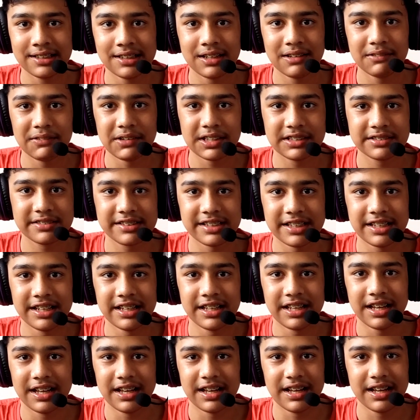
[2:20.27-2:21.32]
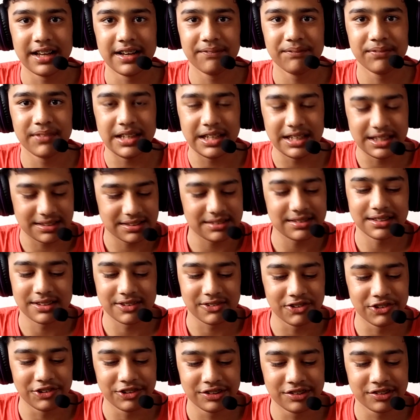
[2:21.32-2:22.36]
but still it's
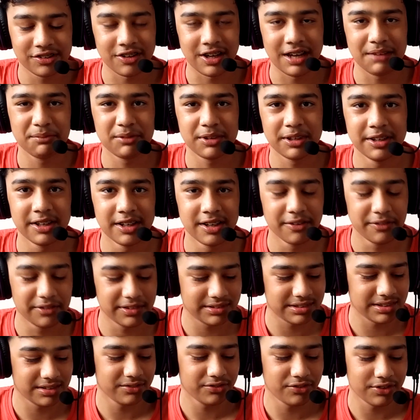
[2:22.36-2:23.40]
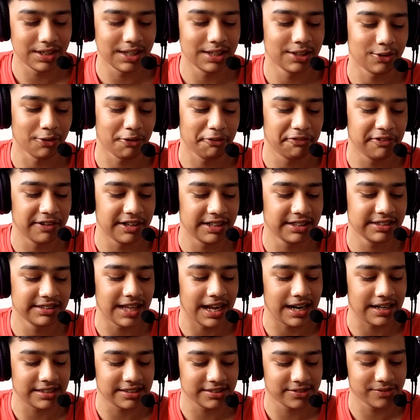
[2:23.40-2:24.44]
good, so I'm nervous in front of it.
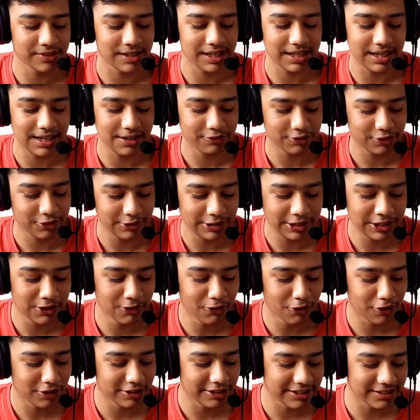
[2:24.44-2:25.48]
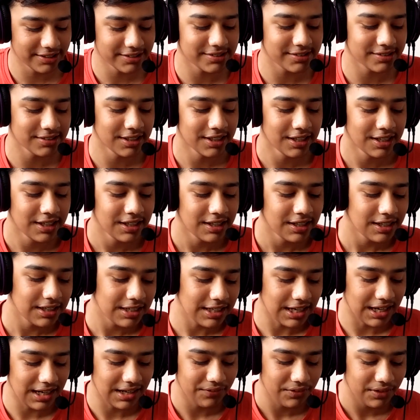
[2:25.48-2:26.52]
That is why I'm doing all this.
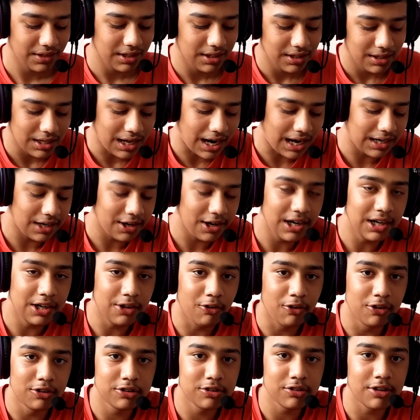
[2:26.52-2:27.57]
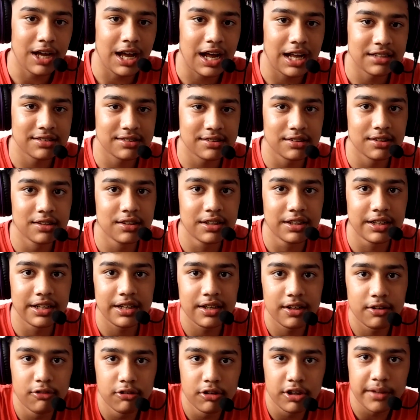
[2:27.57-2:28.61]
Yeah. And it also has a
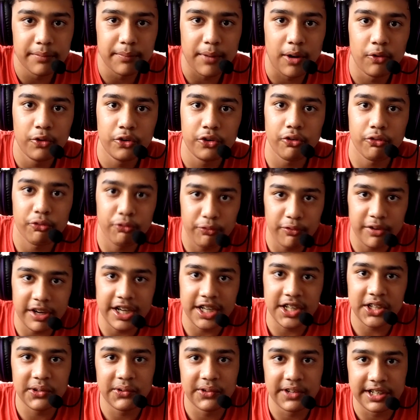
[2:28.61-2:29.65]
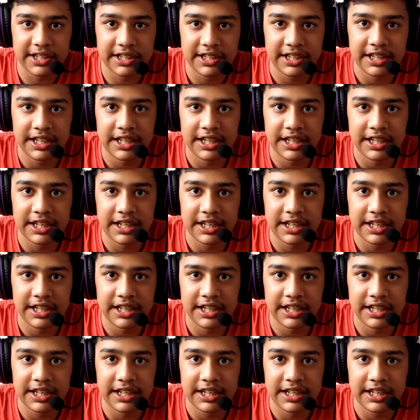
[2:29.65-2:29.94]
good amount of weight to it.